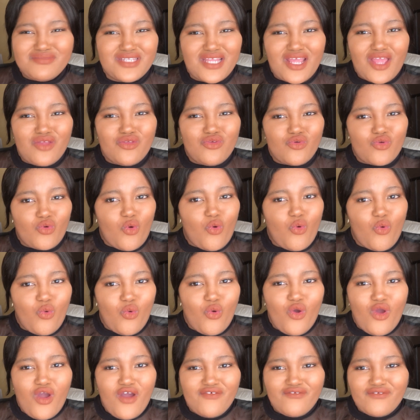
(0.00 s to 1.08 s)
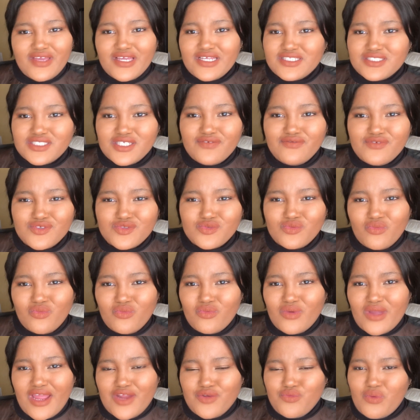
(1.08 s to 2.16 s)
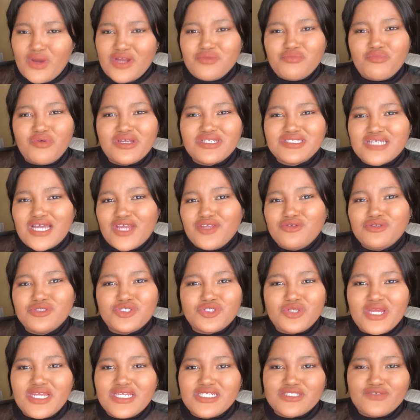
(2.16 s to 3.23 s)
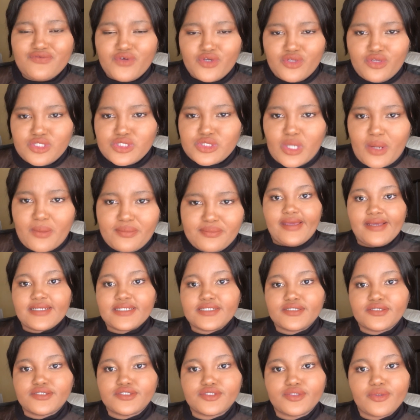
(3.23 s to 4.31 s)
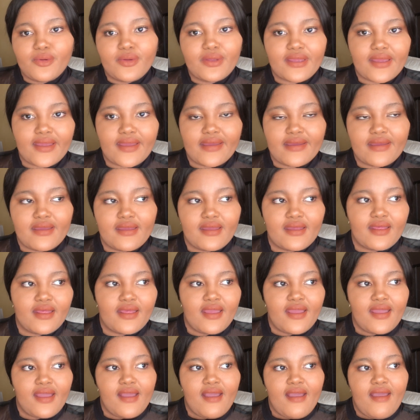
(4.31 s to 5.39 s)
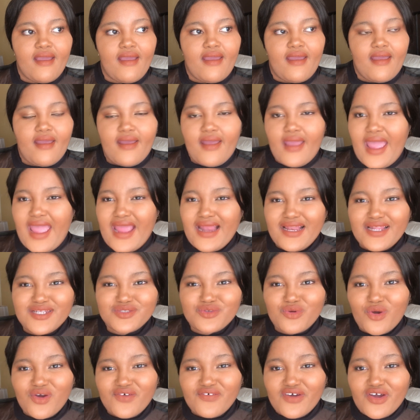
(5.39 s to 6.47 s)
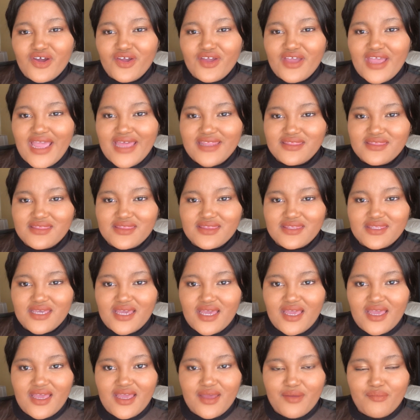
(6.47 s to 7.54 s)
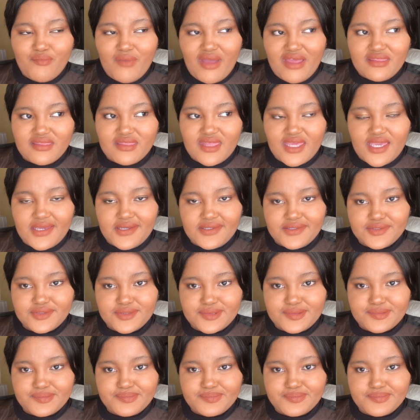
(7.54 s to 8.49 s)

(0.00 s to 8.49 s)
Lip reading: day you go for interviews. At what point are you trained for your job? So okay, I let go of her at month end.